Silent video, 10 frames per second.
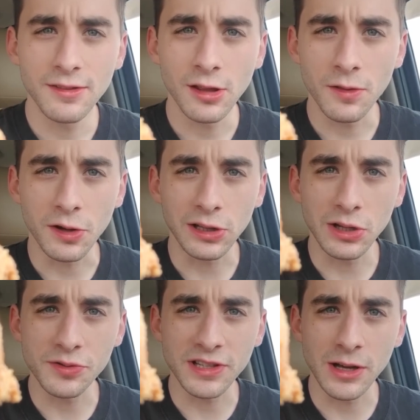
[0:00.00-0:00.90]
Another
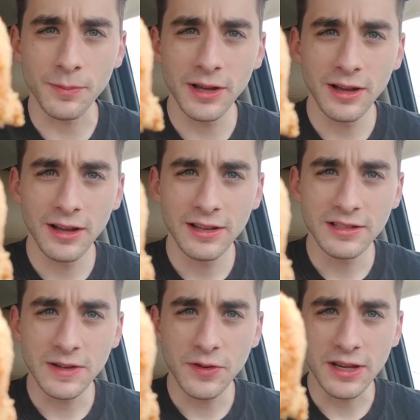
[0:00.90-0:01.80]
close up.
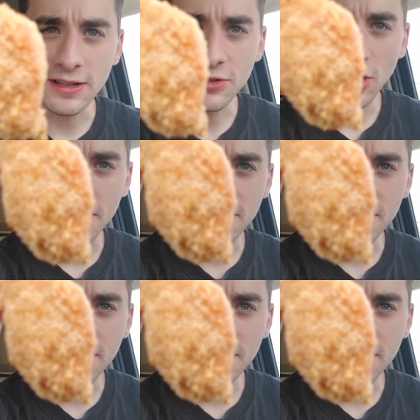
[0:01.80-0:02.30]
See if you could try to